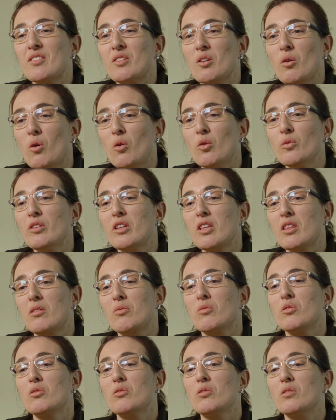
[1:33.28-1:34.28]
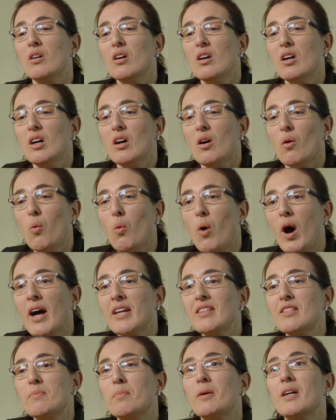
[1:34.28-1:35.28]
So only through
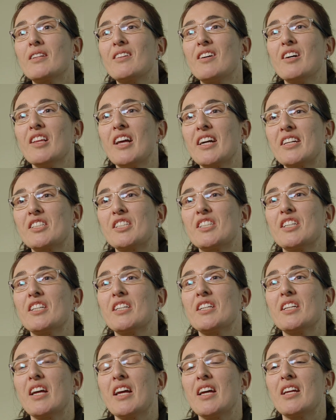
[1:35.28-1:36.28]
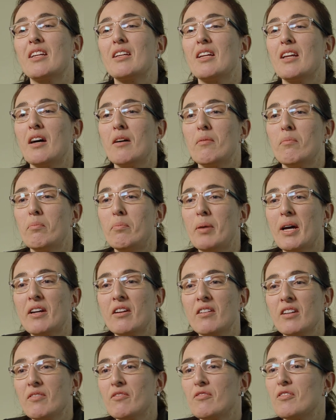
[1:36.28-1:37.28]
widespread collection and
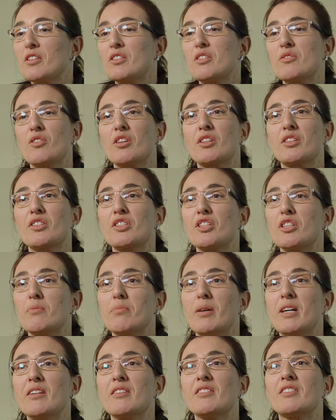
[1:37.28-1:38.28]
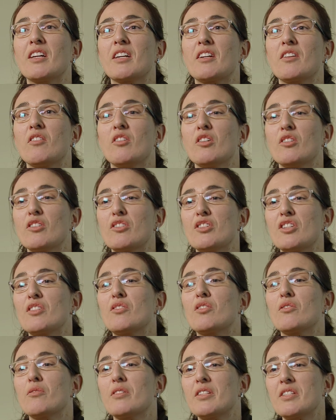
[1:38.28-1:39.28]
better infrastructure, better technology
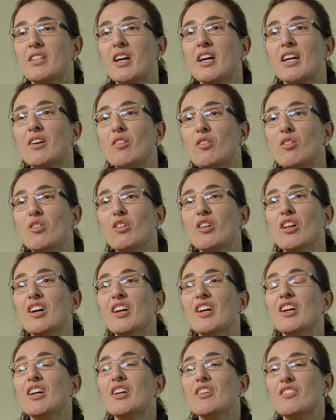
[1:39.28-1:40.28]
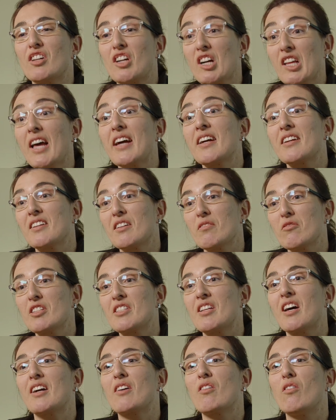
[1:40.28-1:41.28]
to recycle, to collect and
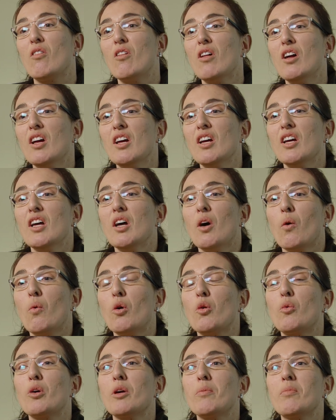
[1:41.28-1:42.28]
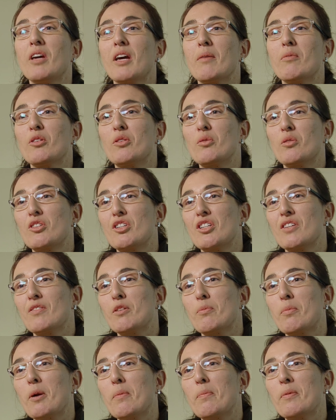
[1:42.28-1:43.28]
recycle, will we be able to achieve
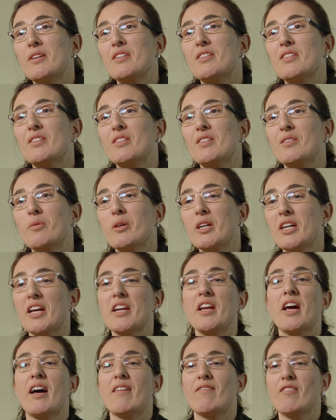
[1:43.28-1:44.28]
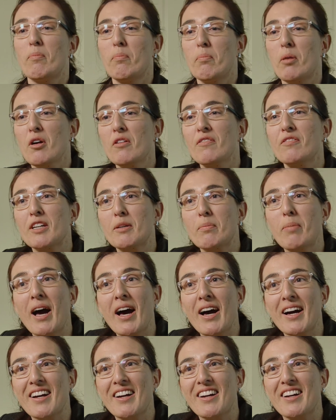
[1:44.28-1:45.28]
the purpose. We can have a perfect
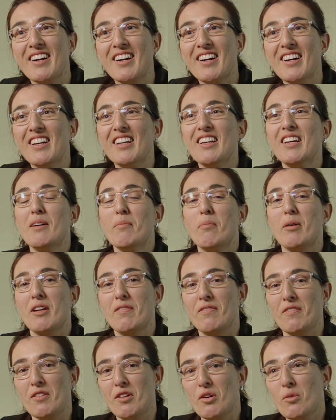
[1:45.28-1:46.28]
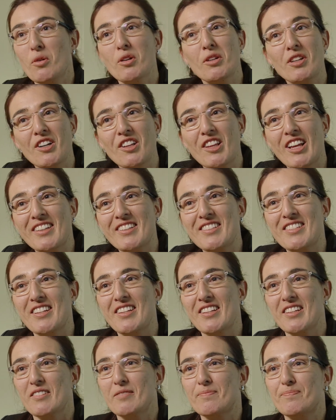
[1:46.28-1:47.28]
pack, but if no one collects
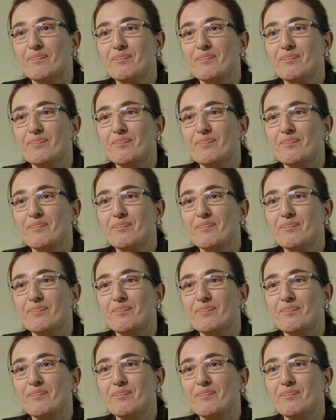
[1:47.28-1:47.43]
it,